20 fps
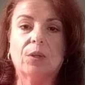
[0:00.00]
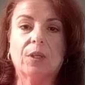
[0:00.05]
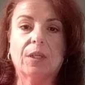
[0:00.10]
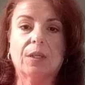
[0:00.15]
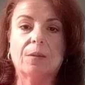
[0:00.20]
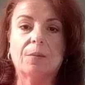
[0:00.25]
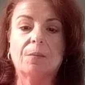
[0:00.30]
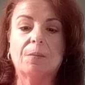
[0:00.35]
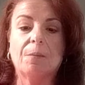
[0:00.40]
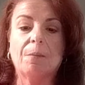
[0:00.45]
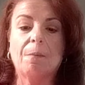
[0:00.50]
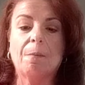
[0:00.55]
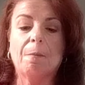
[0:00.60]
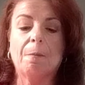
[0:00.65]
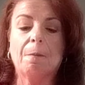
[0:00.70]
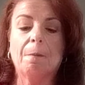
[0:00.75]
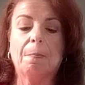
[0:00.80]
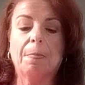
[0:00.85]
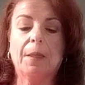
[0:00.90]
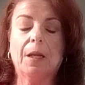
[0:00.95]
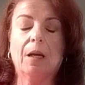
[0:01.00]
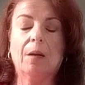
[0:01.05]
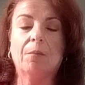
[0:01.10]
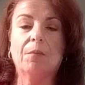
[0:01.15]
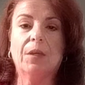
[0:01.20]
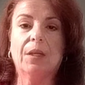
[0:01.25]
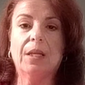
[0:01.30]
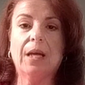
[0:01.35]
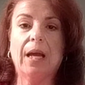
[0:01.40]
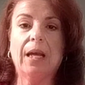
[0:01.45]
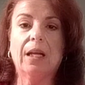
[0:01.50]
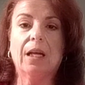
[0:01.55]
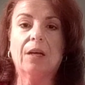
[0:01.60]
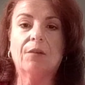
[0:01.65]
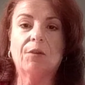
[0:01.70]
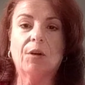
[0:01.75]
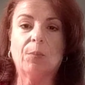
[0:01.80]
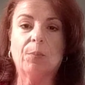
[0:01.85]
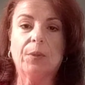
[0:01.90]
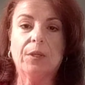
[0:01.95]
do it. The night
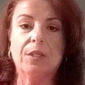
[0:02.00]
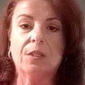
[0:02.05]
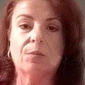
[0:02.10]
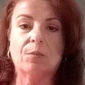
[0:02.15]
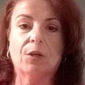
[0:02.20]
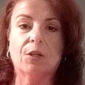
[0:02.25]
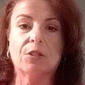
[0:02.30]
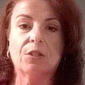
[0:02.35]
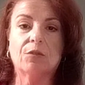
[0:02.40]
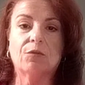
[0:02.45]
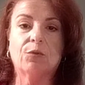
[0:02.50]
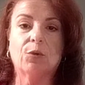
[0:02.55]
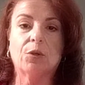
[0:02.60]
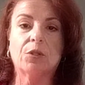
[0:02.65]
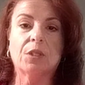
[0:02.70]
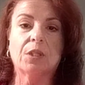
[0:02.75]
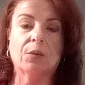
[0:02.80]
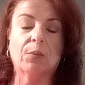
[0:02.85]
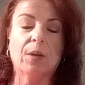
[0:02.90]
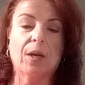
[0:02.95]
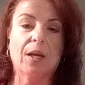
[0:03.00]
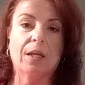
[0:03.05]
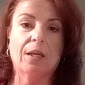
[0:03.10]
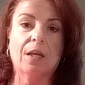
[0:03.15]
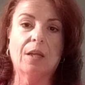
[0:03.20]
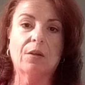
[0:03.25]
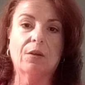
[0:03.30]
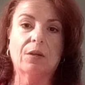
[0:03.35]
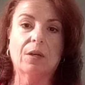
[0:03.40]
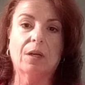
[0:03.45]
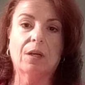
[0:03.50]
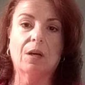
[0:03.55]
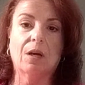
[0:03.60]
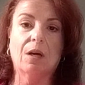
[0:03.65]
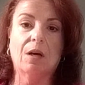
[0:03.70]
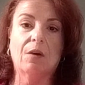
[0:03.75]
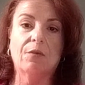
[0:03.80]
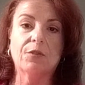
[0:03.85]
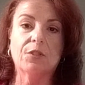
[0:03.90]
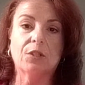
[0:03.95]
of our Peace March, unfortunately, we had another young
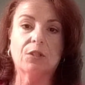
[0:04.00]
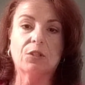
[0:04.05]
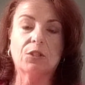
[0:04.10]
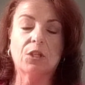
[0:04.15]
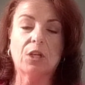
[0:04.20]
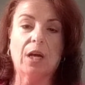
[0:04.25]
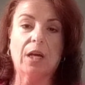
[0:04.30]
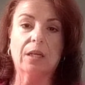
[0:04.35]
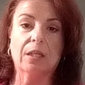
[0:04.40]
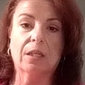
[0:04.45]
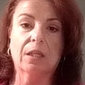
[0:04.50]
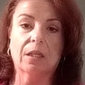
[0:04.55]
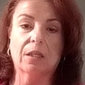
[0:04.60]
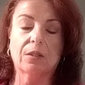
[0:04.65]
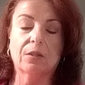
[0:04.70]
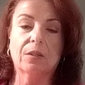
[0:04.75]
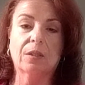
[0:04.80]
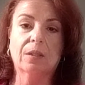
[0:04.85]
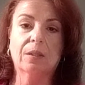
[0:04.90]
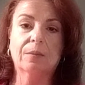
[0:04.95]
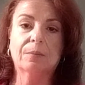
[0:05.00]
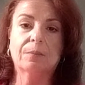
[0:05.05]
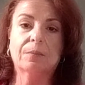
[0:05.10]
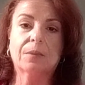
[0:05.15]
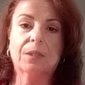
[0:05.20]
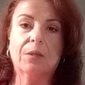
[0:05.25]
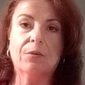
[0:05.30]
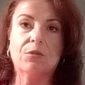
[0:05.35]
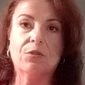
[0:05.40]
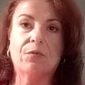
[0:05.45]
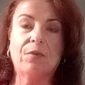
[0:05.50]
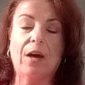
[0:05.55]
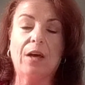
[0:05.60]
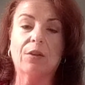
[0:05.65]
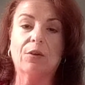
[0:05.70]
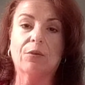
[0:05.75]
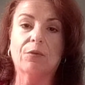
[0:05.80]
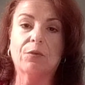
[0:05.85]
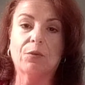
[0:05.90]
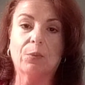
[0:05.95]
officer shot and killed. He was a
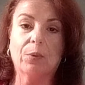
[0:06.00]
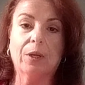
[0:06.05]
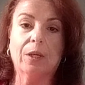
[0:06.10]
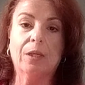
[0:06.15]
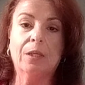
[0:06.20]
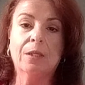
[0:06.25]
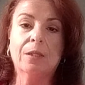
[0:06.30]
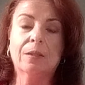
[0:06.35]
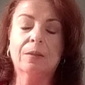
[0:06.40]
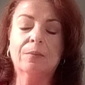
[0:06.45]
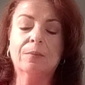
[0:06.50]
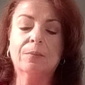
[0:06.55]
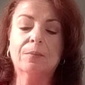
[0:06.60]
father of 3.